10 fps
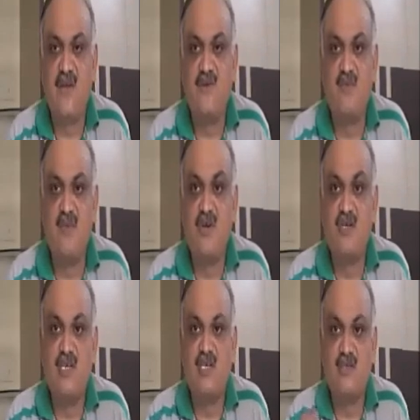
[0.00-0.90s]
is
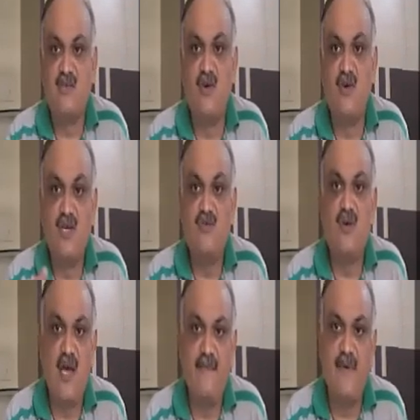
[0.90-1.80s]
sub-acute because it's
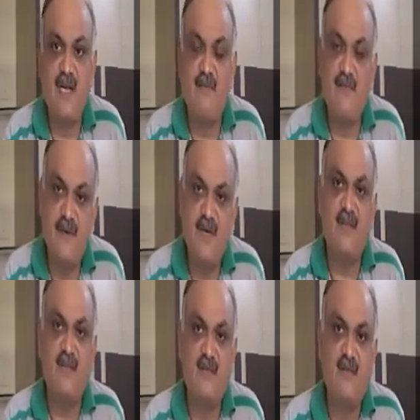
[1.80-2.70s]
going to happen
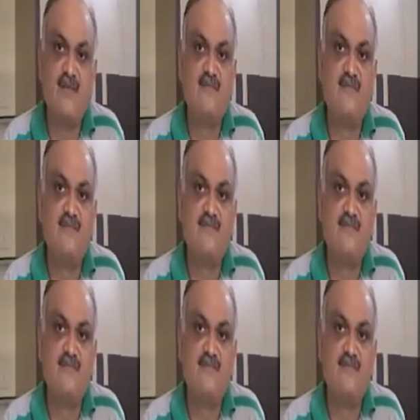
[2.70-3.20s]
every month.